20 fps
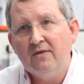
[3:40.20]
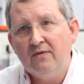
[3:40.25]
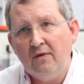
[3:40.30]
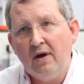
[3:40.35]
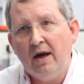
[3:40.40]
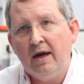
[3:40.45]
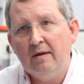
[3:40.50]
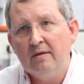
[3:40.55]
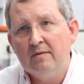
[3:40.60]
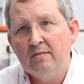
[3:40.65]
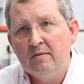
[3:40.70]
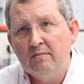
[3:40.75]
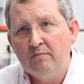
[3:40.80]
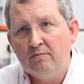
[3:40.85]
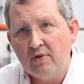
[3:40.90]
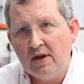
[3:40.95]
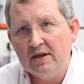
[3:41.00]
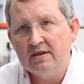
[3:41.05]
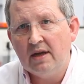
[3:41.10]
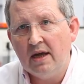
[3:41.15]
fight
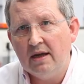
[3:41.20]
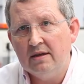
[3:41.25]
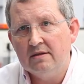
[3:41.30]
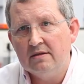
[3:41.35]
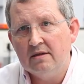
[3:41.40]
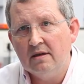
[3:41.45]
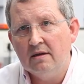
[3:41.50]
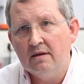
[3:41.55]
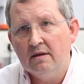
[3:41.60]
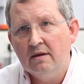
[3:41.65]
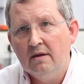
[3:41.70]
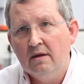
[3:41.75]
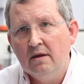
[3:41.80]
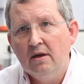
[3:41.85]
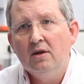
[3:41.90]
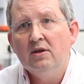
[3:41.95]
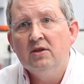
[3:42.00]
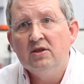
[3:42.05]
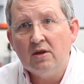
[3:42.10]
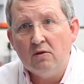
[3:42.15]
breast cancer.
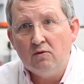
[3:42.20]
So